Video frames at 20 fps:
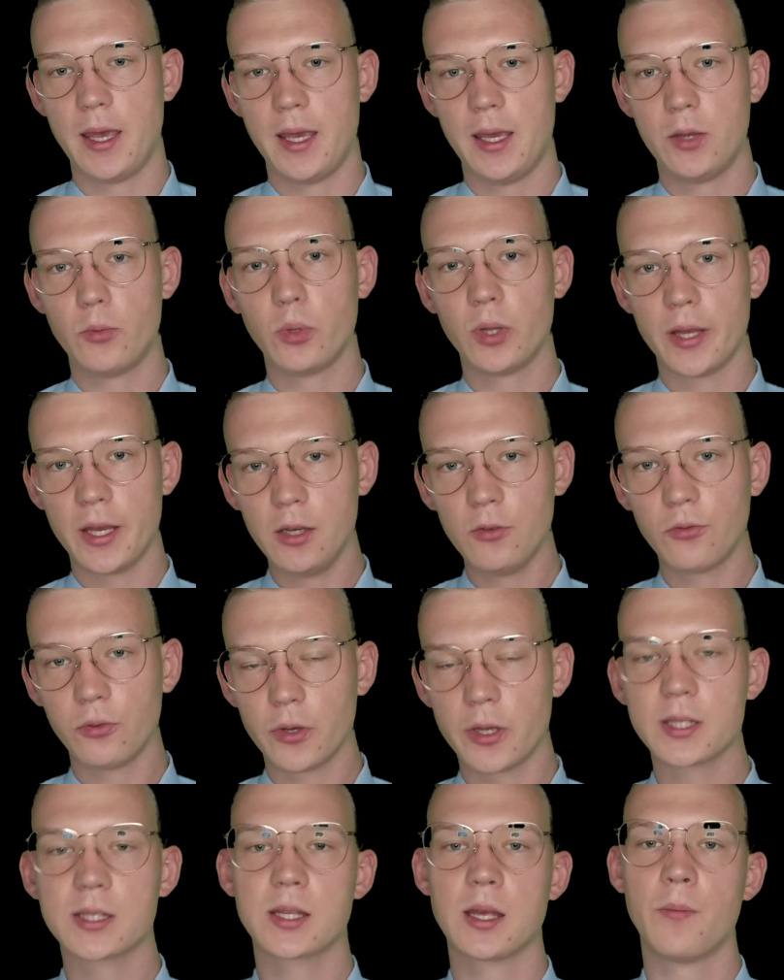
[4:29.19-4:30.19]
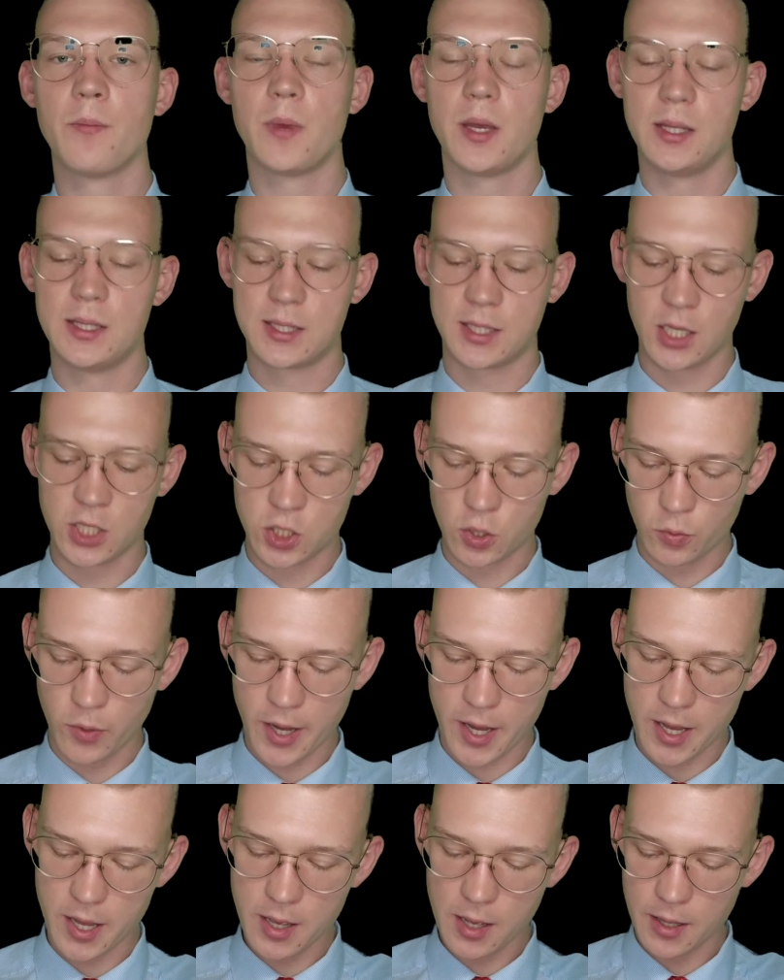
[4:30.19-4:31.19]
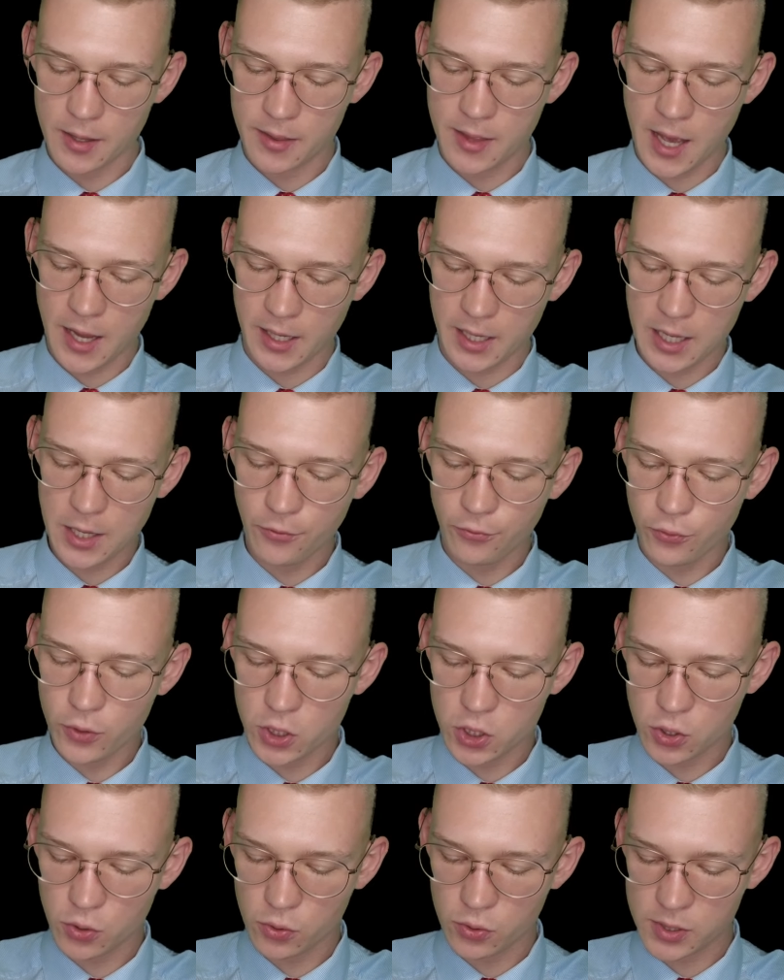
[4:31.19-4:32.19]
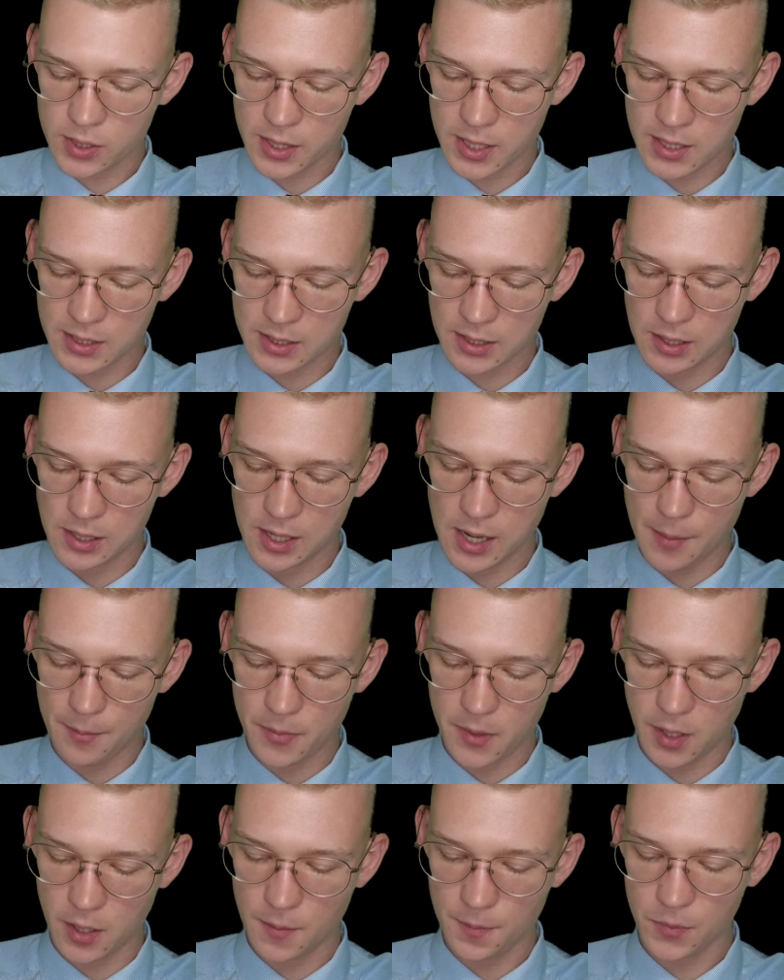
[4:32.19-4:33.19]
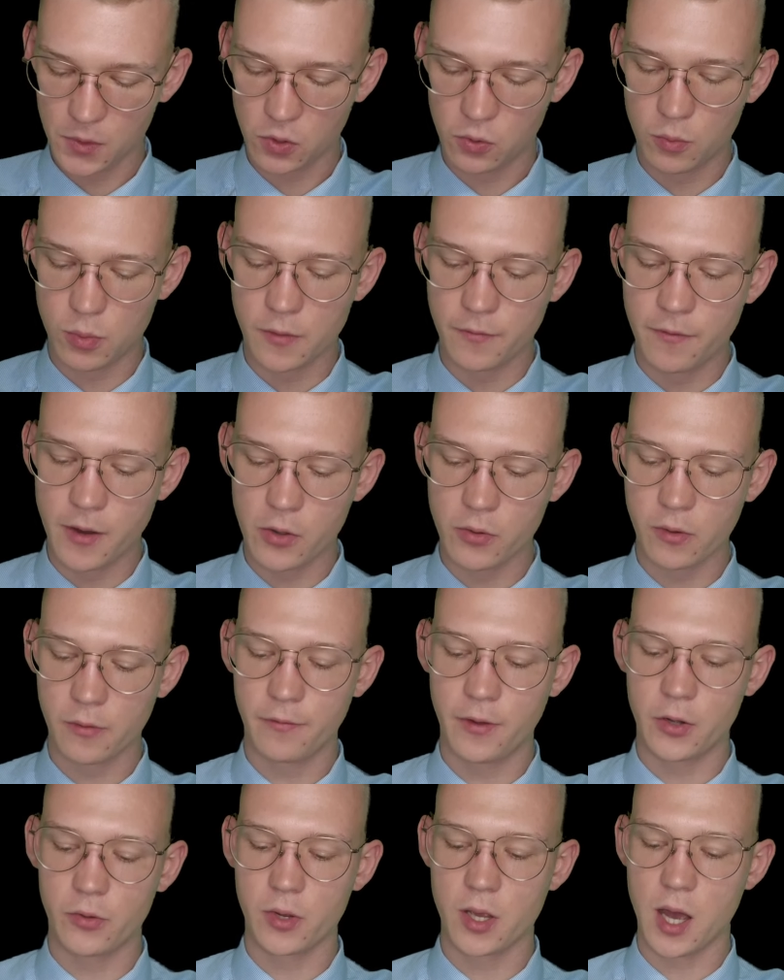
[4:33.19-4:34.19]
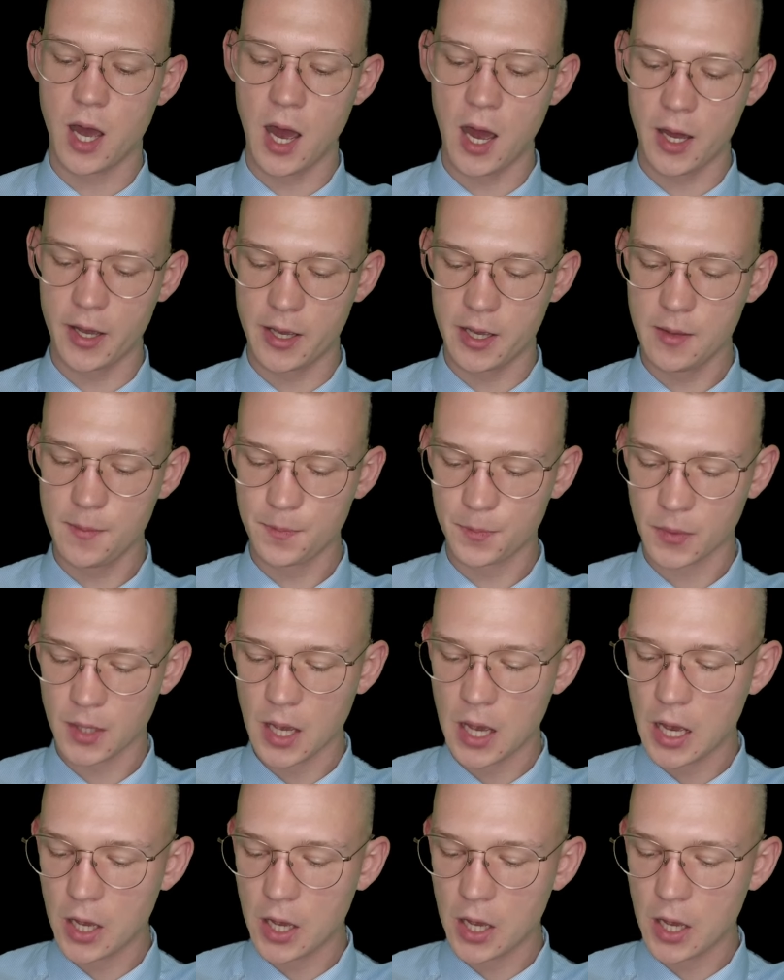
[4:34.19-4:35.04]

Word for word: It will influence them in such a way that if we choose this lambda to be very, very high,